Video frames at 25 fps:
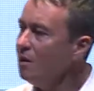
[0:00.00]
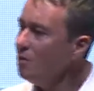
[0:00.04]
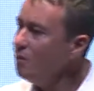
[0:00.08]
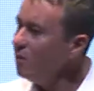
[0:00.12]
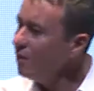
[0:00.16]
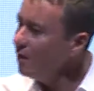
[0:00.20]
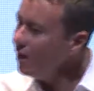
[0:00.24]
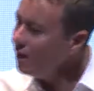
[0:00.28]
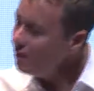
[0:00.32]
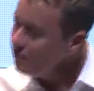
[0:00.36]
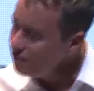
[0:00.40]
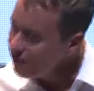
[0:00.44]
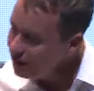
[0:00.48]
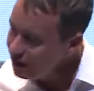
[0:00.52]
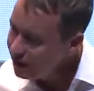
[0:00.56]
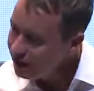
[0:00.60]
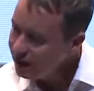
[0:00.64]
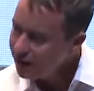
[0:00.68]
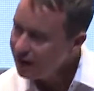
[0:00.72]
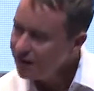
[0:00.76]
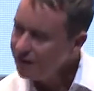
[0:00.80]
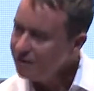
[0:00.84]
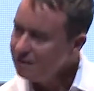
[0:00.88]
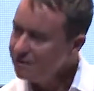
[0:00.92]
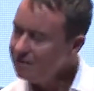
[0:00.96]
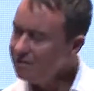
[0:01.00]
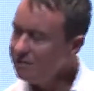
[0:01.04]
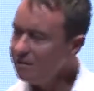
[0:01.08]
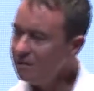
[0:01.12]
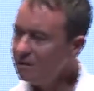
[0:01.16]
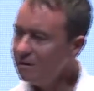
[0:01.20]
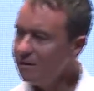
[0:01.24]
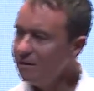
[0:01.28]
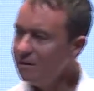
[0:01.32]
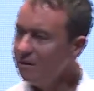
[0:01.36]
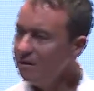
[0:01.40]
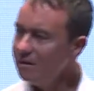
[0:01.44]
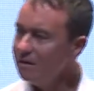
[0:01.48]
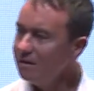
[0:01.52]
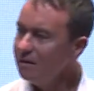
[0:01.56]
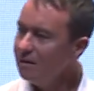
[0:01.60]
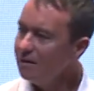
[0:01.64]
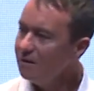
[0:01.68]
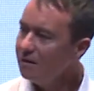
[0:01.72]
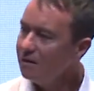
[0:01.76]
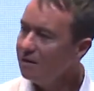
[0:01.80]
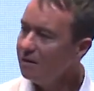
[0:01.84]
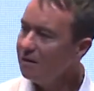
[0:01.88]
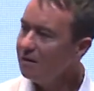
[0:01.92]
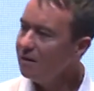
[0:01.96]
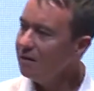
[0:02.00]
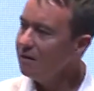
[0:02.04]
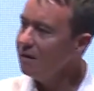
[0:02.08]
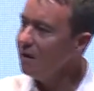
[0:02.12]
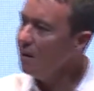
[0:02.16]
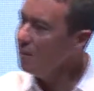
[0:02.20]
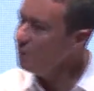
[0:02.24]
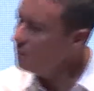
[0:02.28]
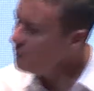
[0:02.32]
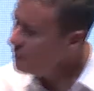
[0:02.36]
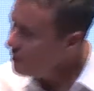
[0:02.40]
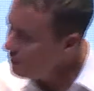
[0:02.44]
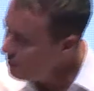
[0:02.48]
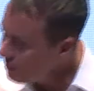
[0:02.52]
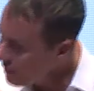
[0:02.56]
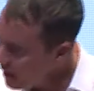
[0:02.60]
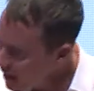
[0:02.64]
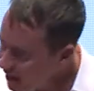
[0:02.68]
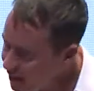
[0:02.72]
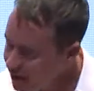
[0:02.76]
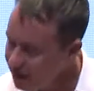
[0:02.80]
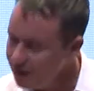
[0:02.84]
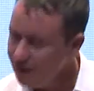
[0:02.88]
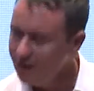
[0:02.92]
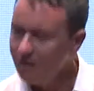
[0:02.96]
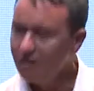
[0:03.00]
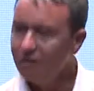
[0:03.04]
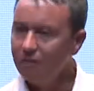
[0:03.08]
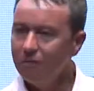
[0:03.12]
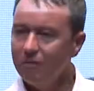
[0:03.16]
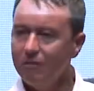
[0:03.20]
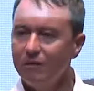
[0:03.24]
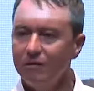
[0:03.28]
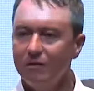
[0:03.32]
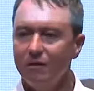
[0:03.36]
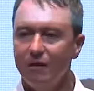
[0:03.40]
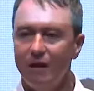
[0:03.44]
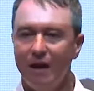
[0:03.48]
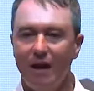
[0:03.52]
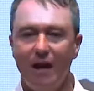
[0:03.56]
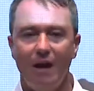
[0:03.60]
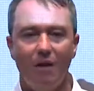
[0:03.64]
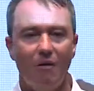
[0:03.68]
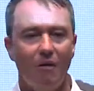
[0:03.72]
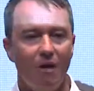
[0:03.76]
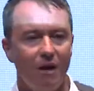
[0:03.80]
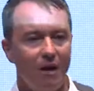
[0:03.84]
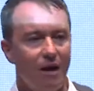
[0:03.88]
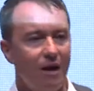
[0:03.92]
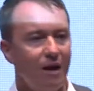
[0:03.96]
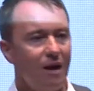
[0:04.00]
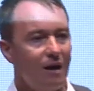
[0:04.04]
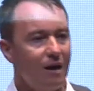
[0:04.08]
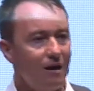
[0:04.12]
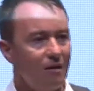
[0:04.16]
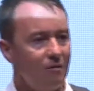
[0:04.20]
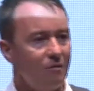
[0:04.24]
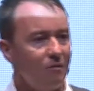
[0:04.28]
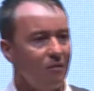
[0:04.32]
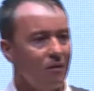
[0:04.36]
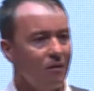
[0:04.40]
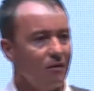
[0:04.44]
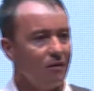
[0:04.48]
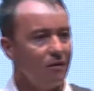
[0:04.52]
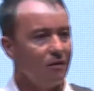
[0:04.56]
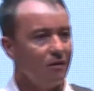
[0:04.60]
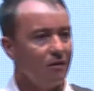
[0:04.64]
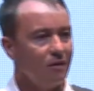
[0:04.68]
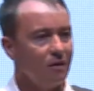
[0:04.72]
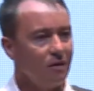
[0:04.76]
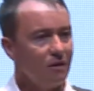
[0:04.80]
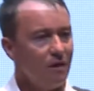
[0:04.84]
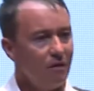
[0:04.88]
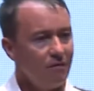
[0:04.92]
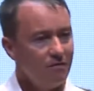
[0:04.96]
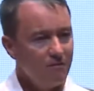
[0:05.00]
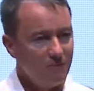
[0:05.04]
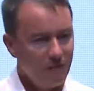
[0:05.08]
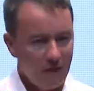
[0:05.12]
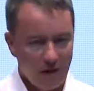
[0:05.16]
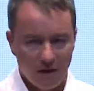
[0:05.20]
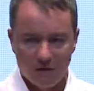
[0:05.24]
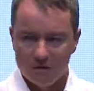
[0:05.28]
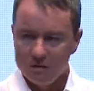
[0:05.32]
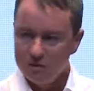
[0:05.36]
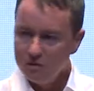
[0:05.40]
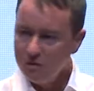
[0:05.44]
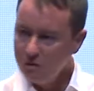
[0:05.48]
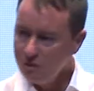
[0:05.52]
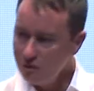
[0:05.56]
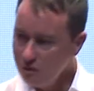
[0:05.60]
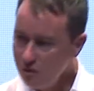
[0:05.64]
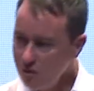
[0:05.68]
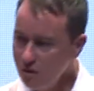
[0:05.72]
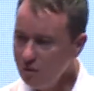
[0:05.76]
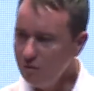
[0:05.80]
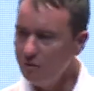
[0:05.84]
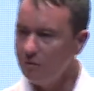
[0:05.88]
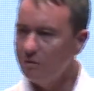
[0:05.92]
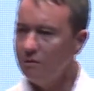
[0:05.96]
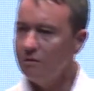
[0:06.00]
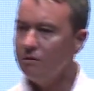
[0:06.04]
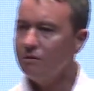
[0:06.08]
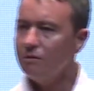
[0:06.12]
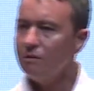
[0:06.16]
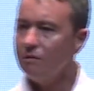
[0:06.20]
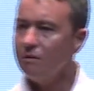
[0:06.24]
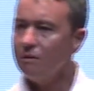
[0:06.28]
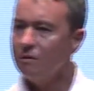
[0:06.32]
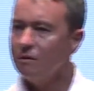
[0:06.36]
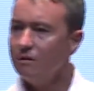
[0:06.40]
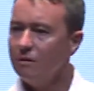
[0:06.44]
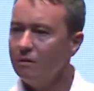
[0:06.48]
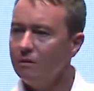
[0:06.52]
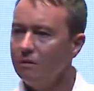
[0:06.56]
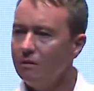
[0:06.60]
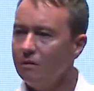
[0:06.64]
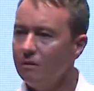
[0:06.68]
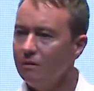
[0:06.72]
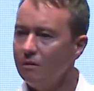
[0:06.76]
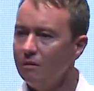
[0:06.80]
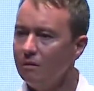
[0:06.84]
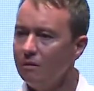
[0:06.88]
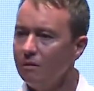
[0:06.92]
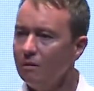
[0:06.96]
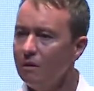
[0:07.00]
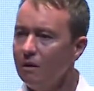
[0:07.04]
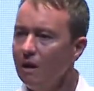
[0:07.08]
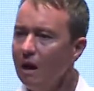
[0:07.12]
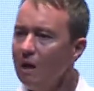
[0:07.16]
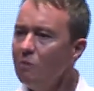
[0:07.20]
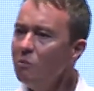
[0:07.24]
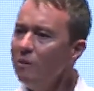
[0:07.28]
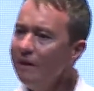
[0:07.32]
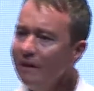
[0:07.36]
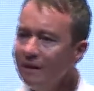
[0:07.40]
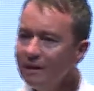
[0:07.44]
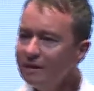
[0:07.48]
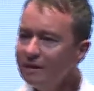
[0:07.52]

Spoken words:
Well, I realized that depending on how I am, affects you. And we